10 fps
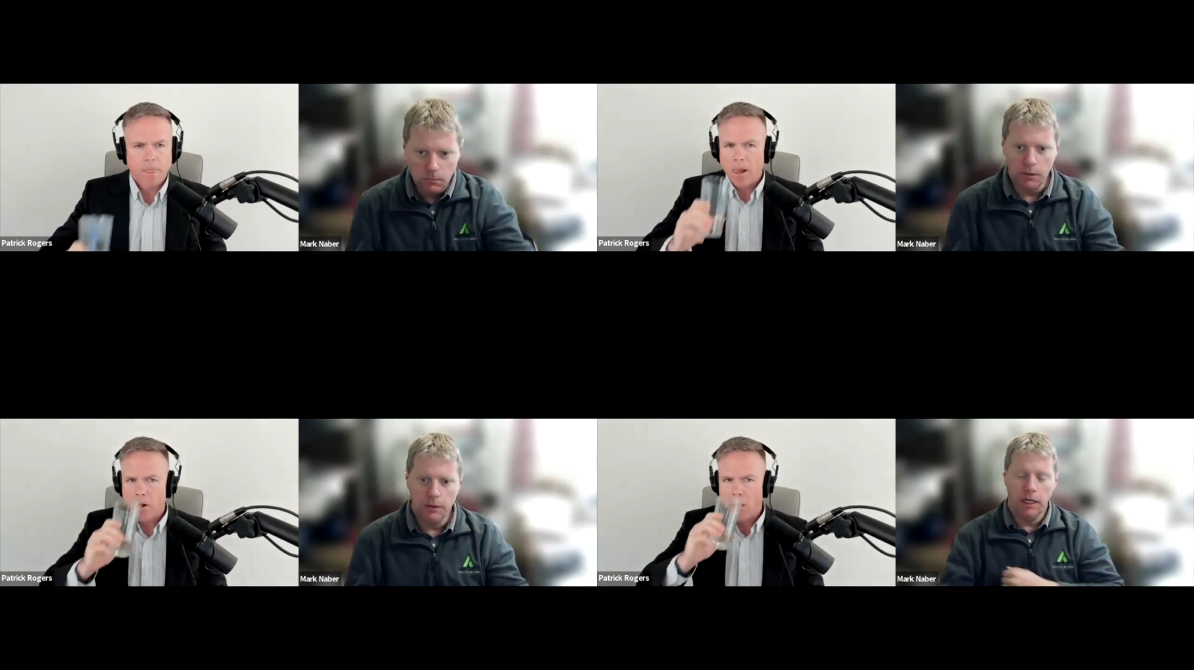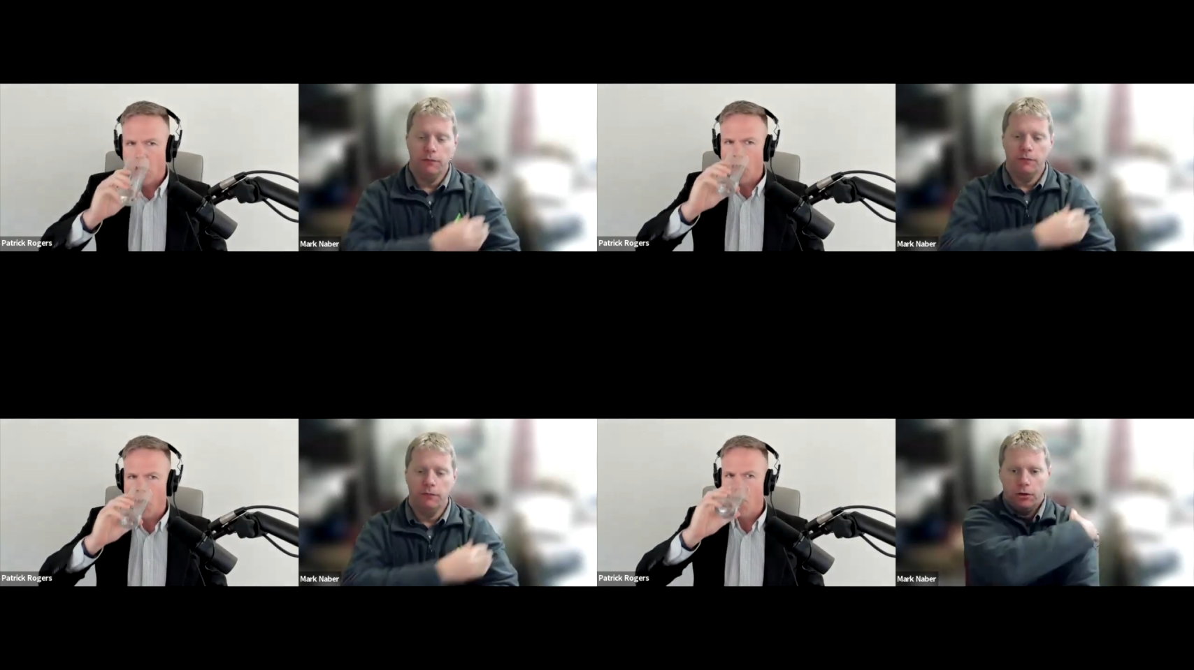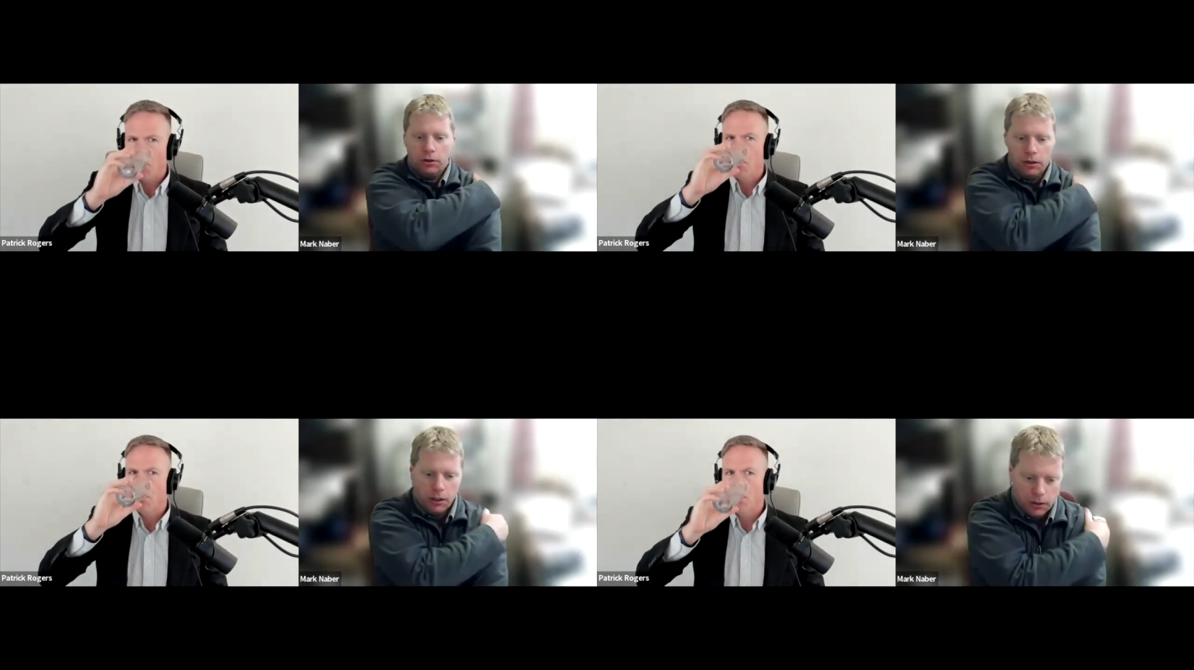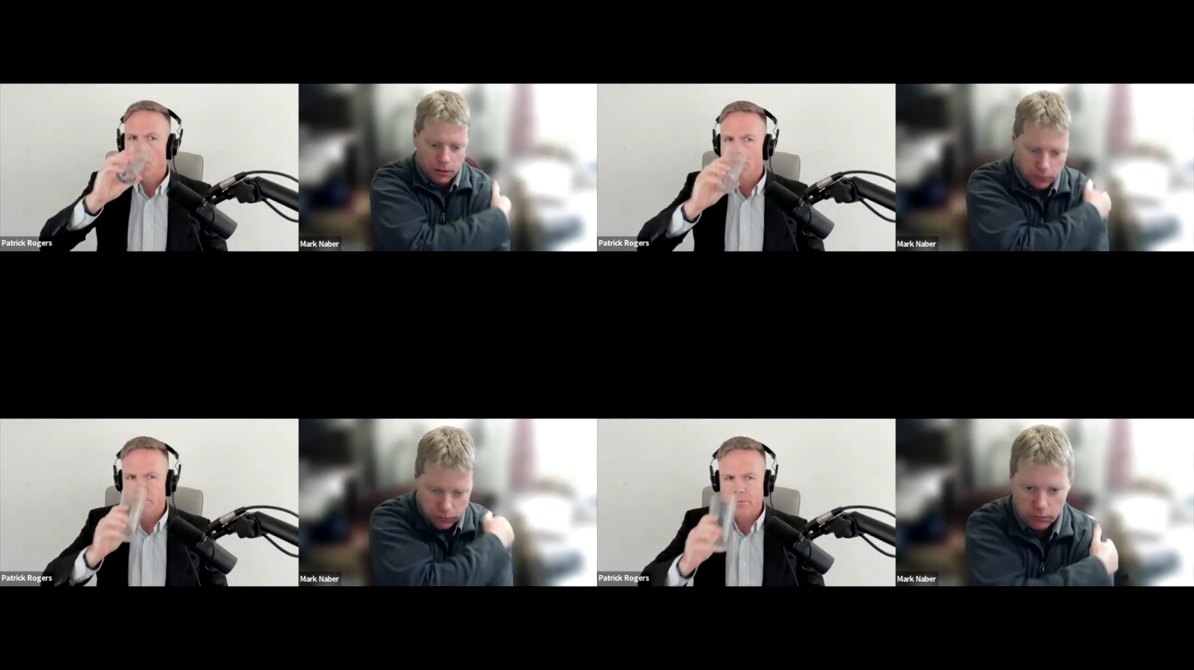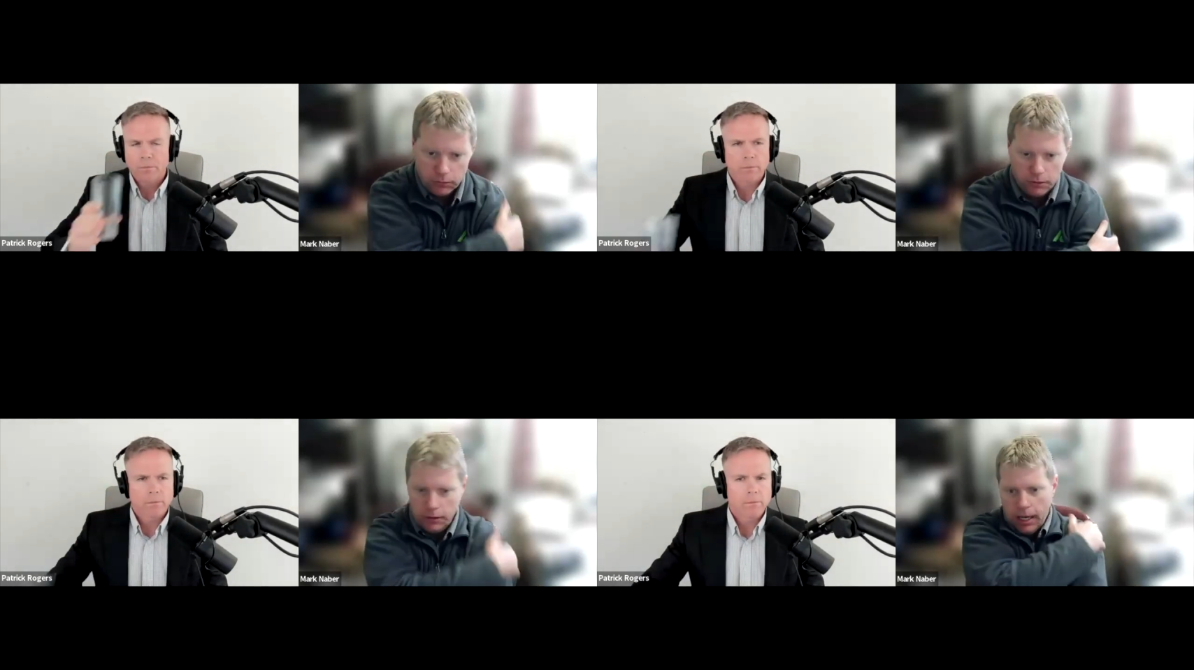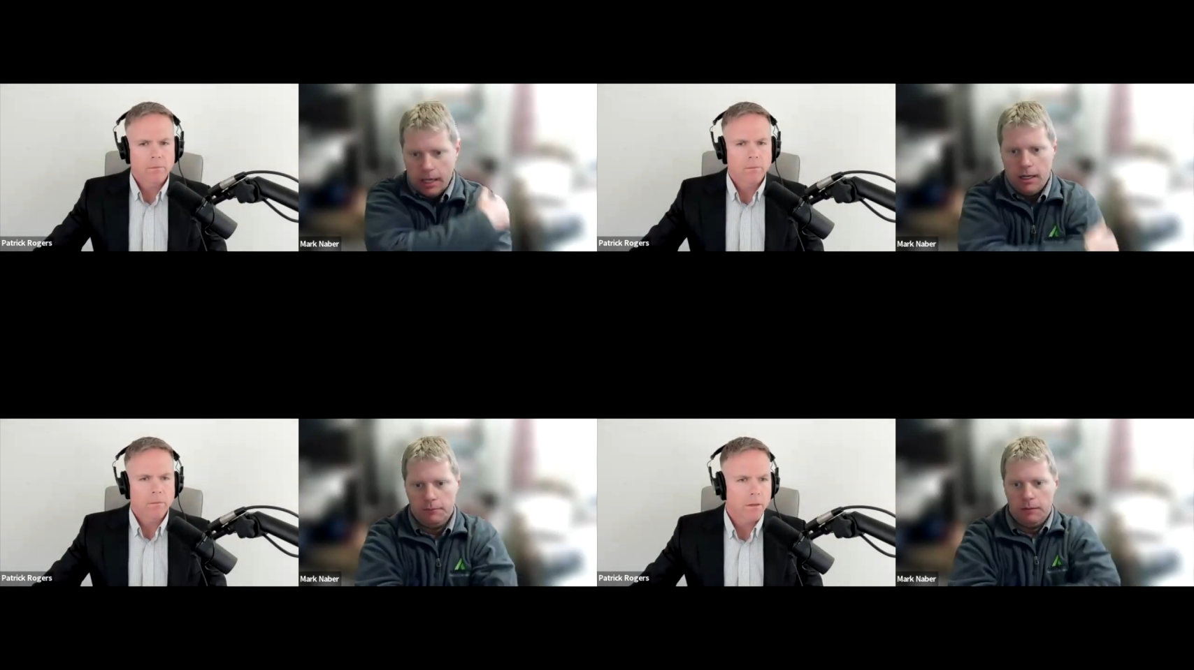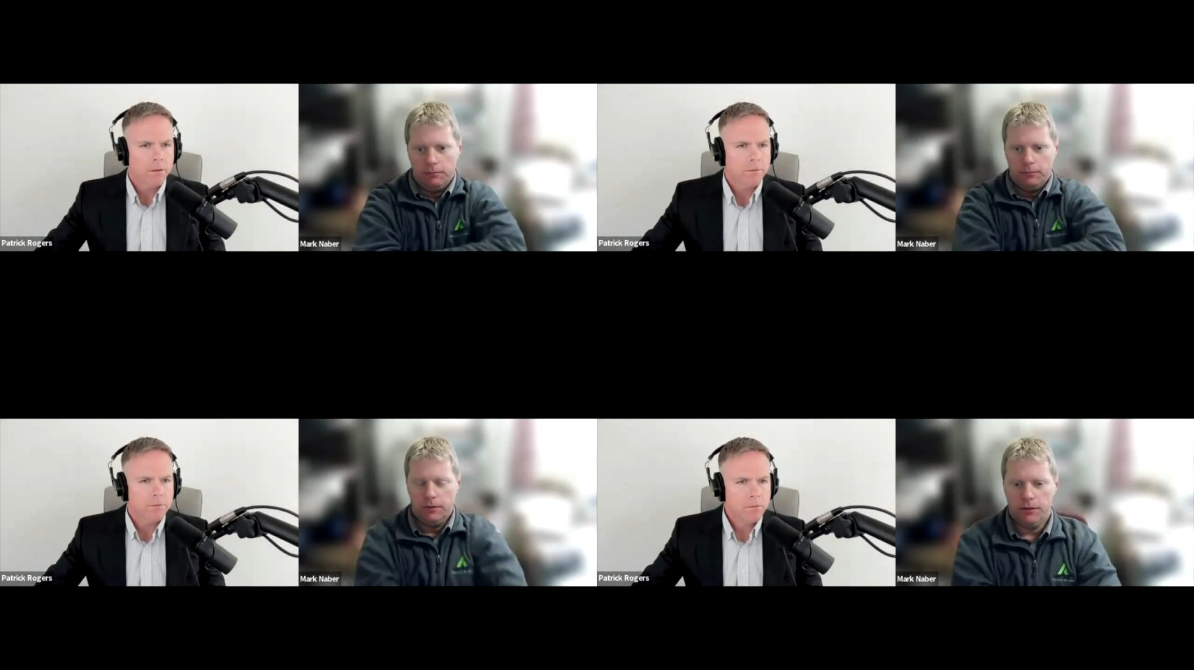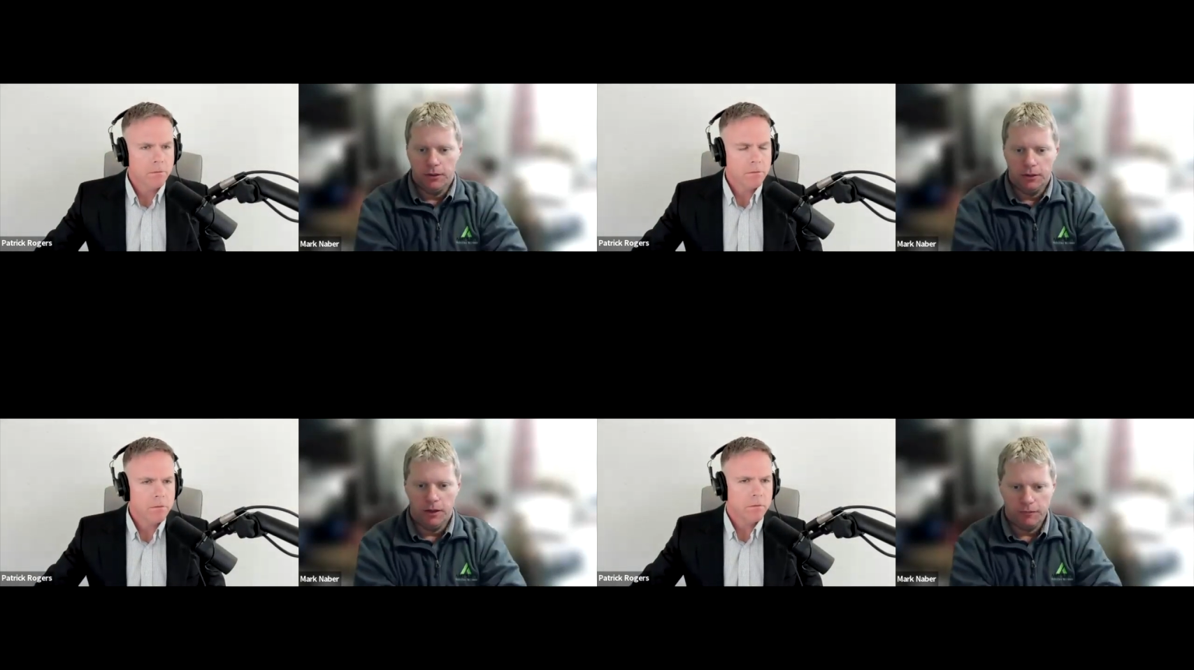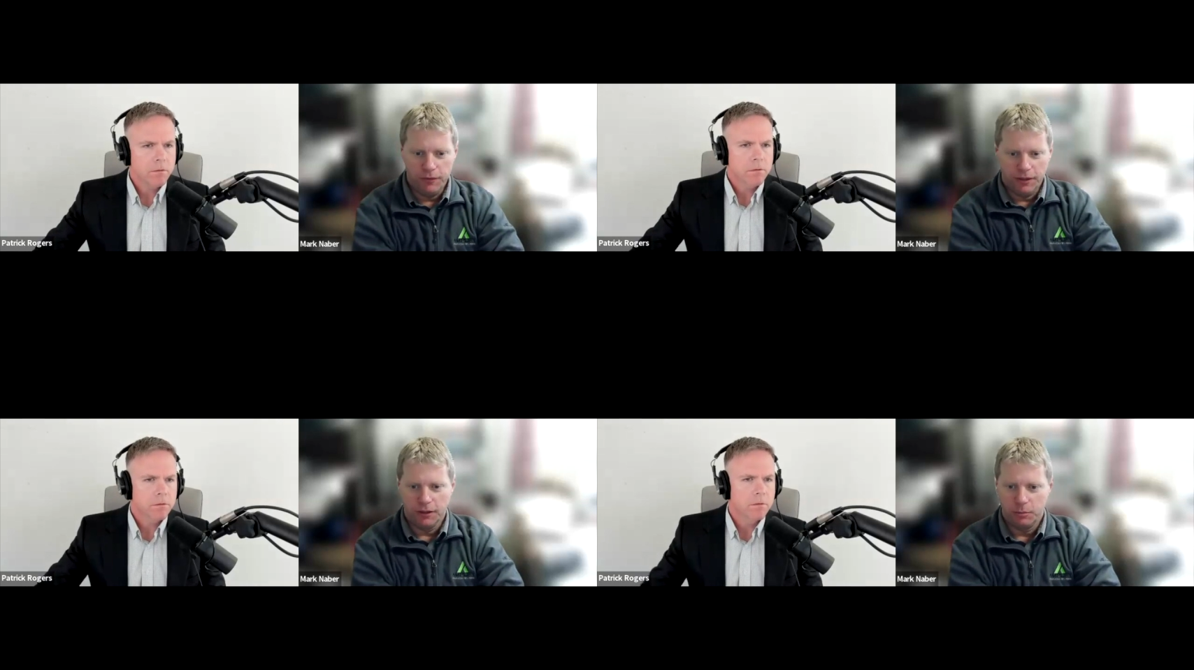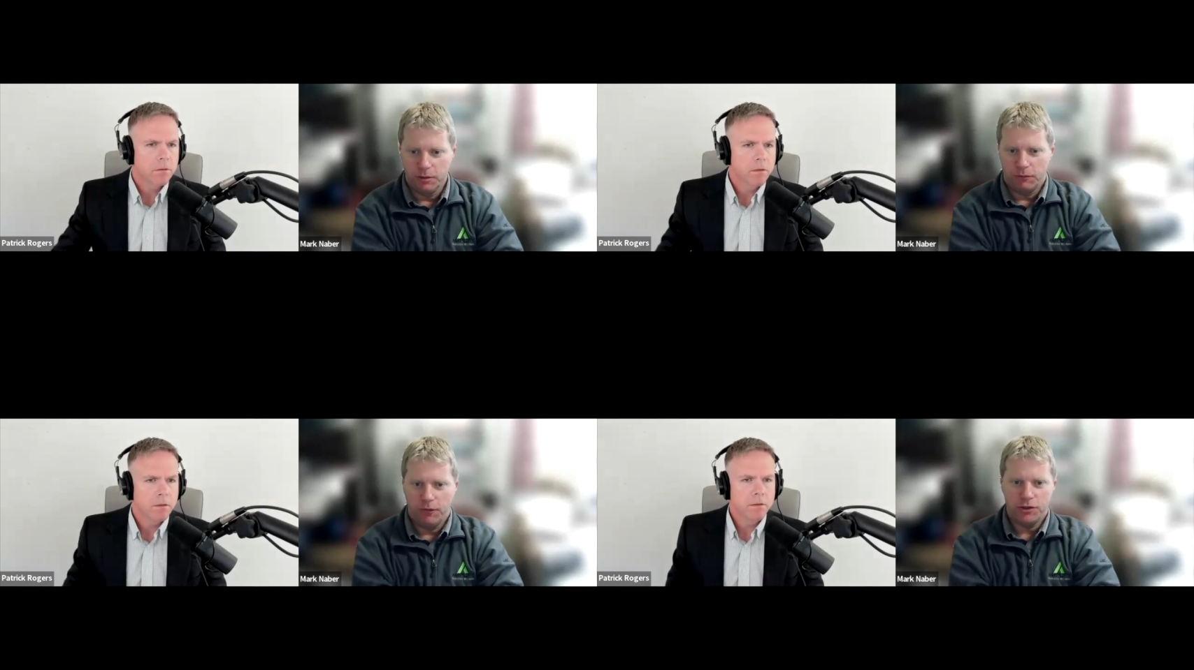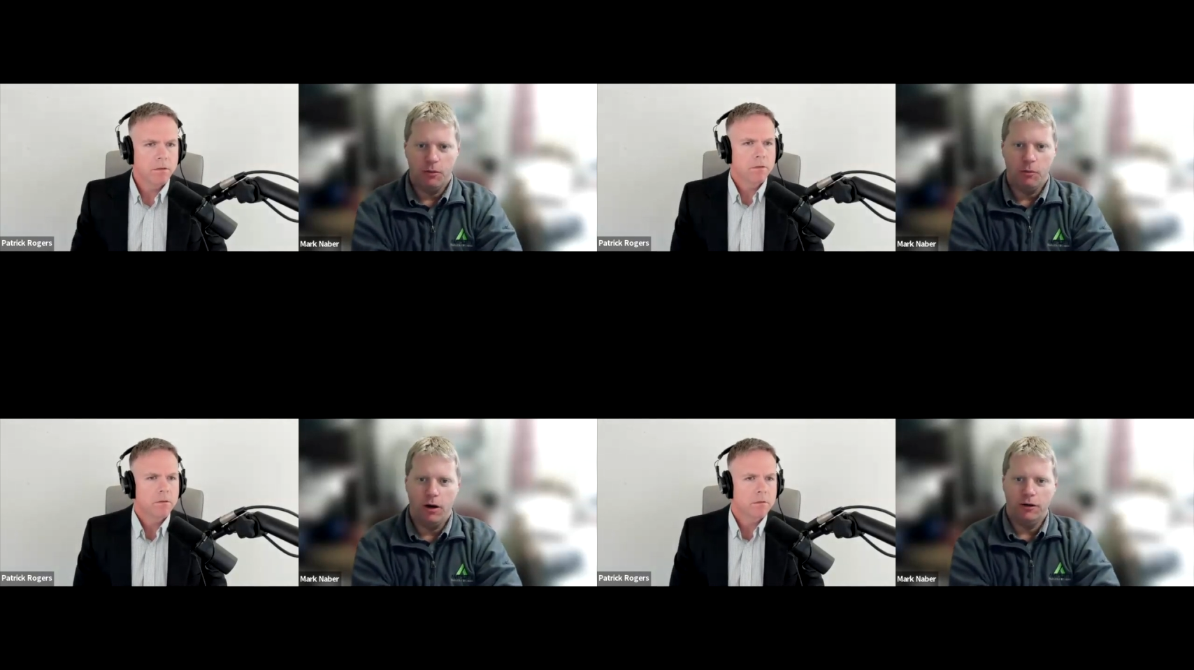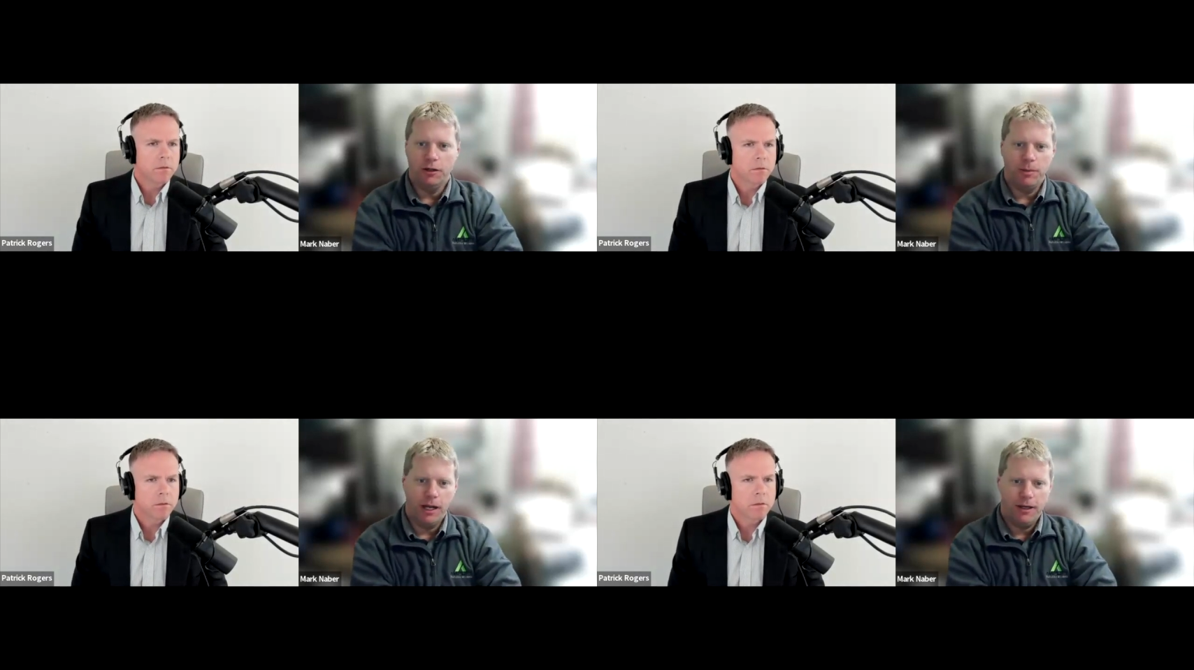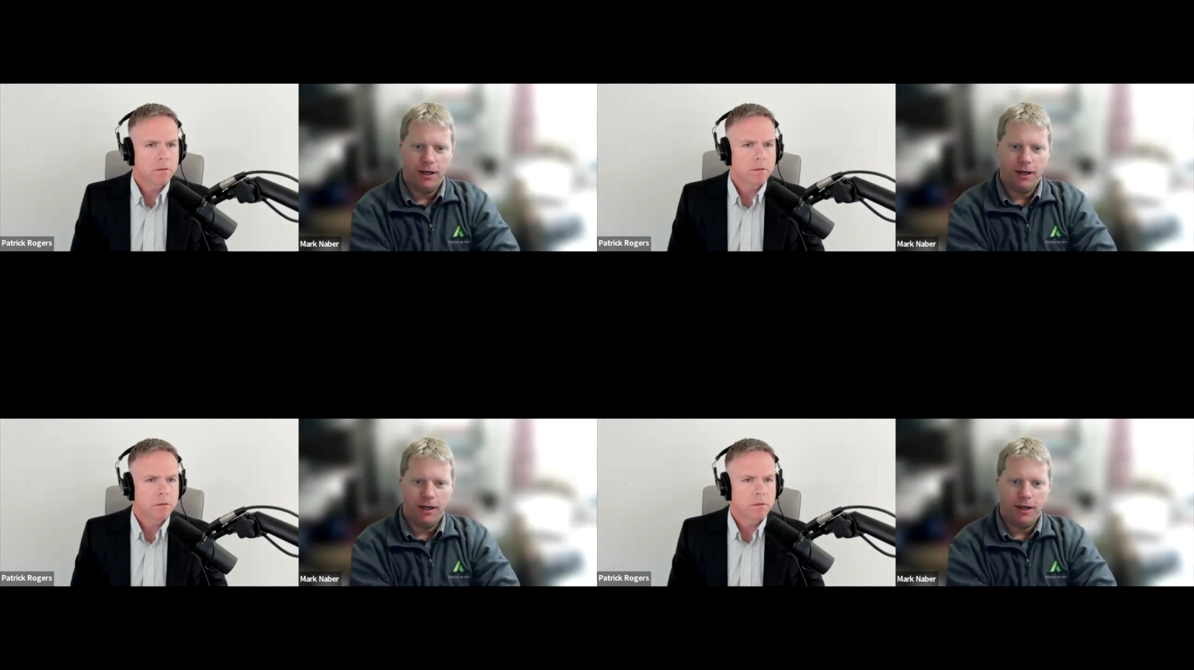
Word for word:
Speaker 1: Yeah, for sure. So yeah, and I, am you know I feel like a little bit of a fish out of water on the podcast,